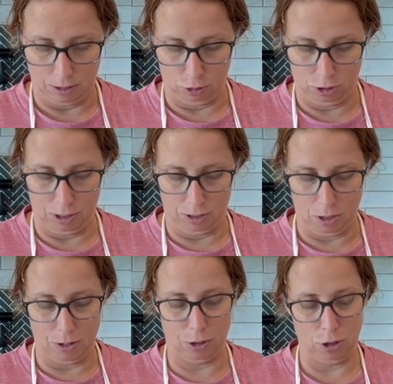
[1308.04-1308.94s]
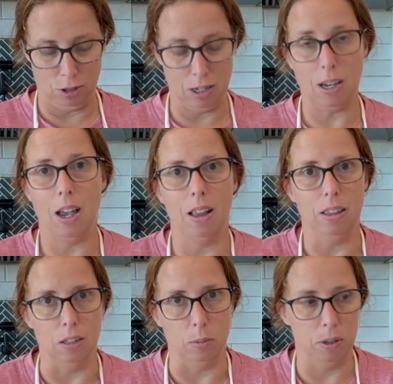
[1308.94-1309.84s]
Just going to look a
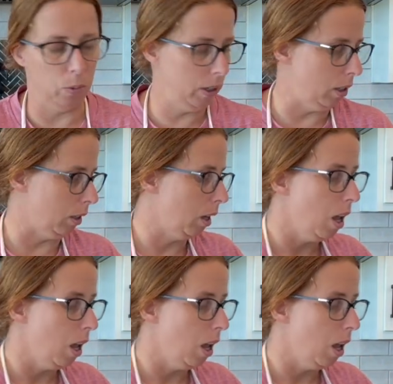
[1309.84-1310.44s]
little bit weird,